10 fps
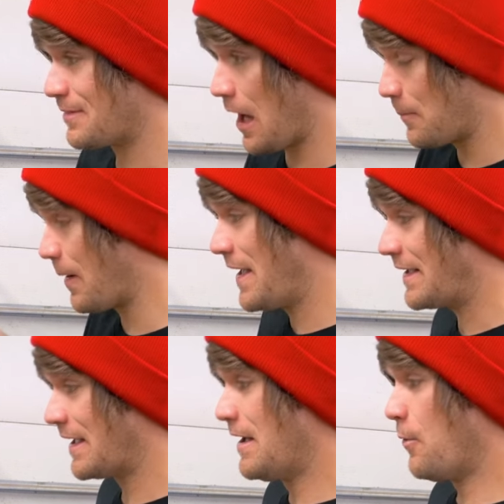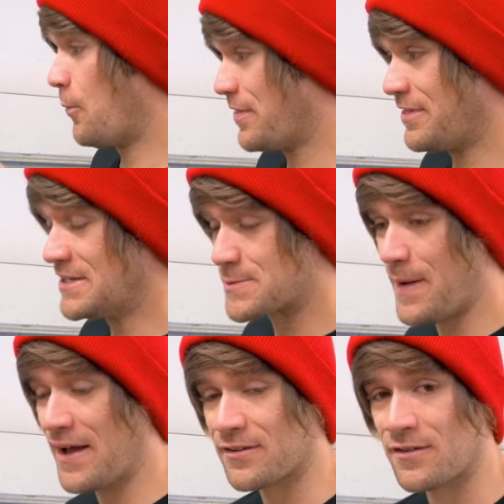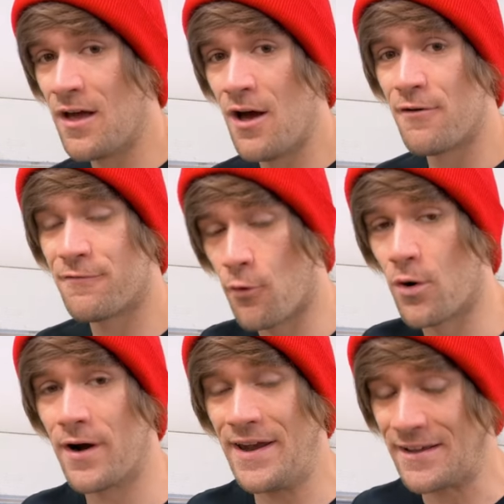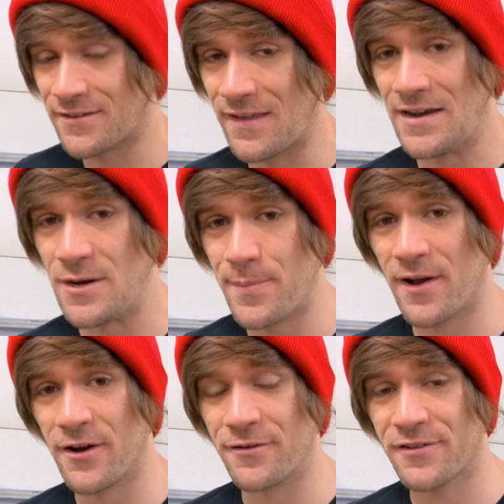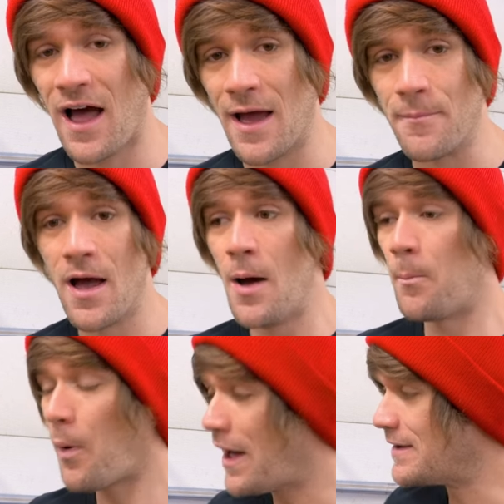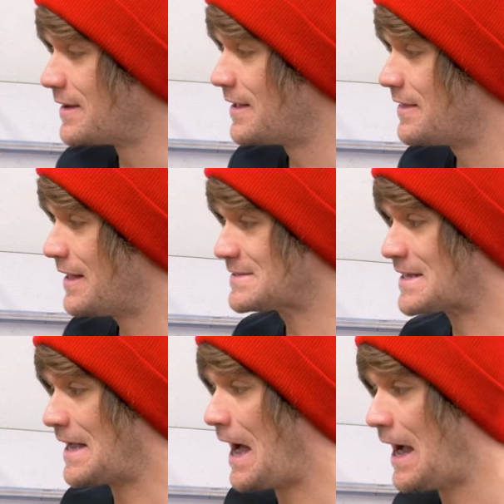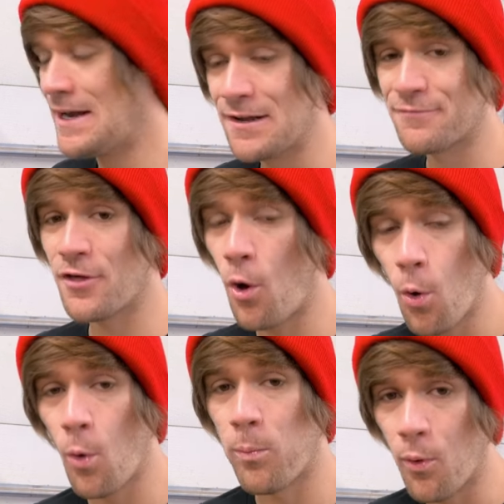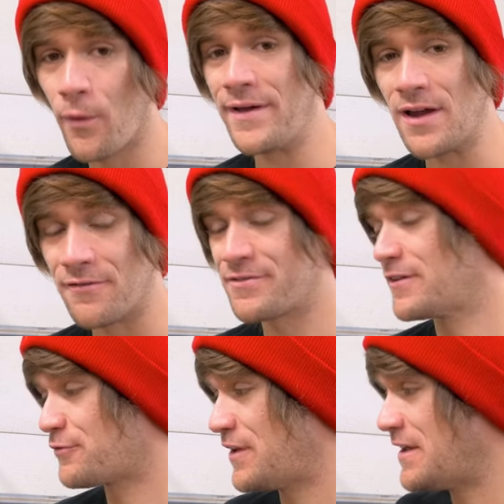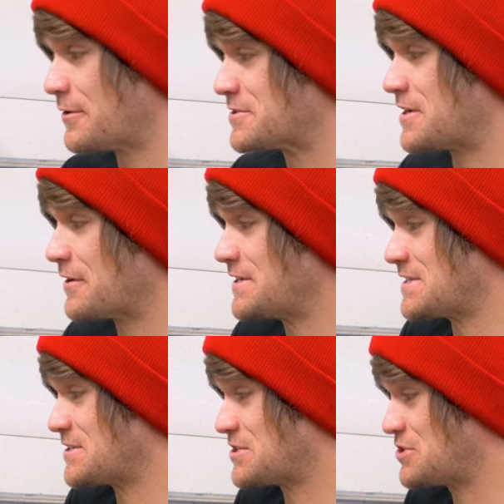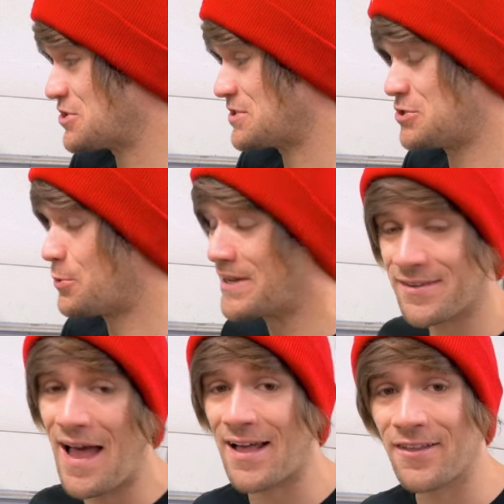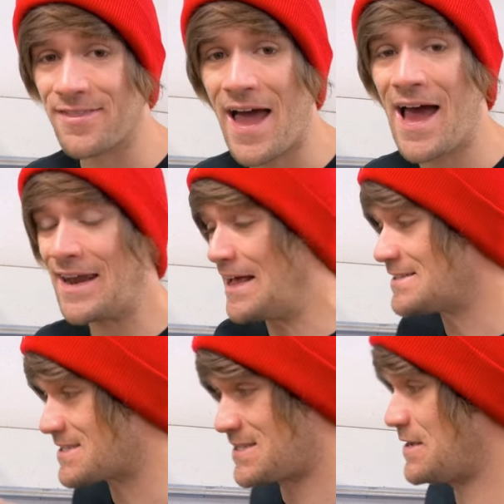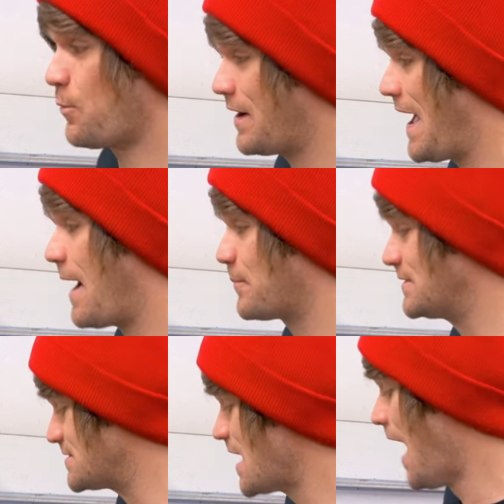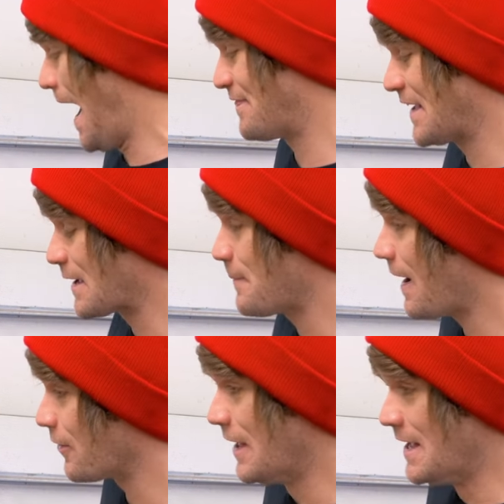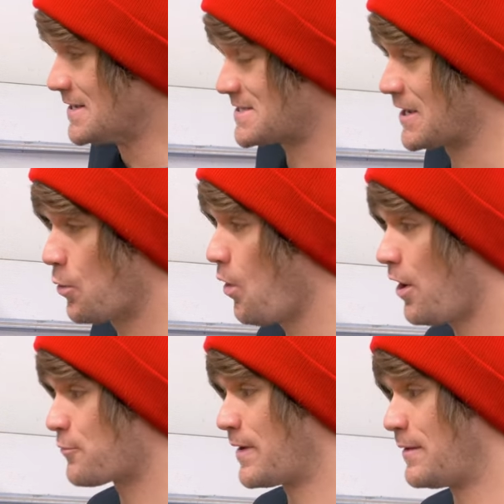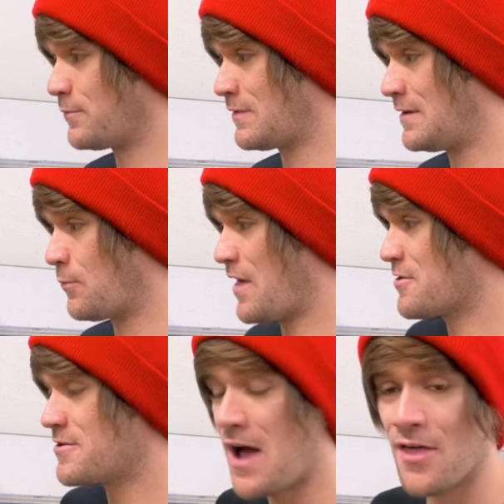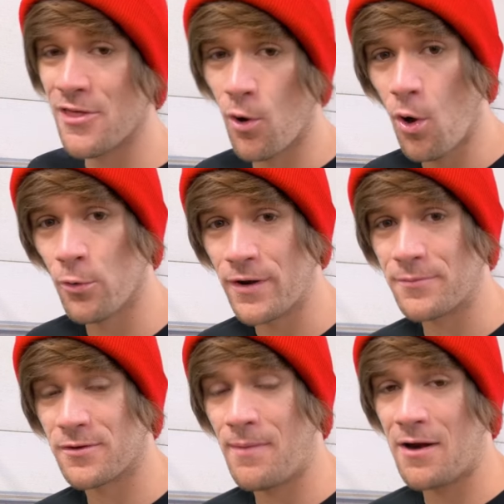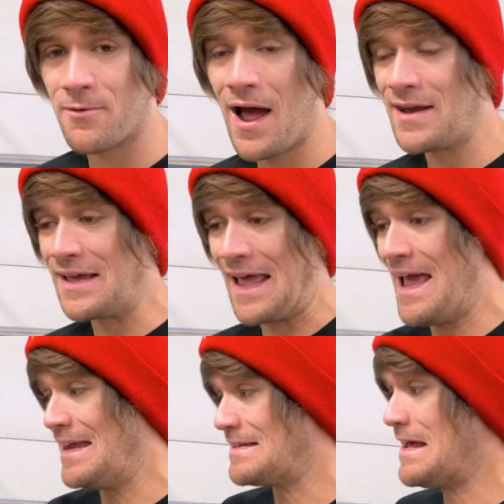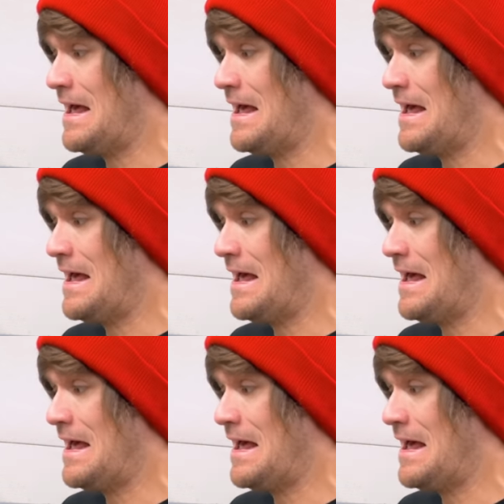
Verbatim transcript: a bike with these specs for an extended period of time. But that's kind of the whole point of this video series, is to just do exactly that and see what happens. I think about single wall rims and whether or not they'll hold up to my riding, and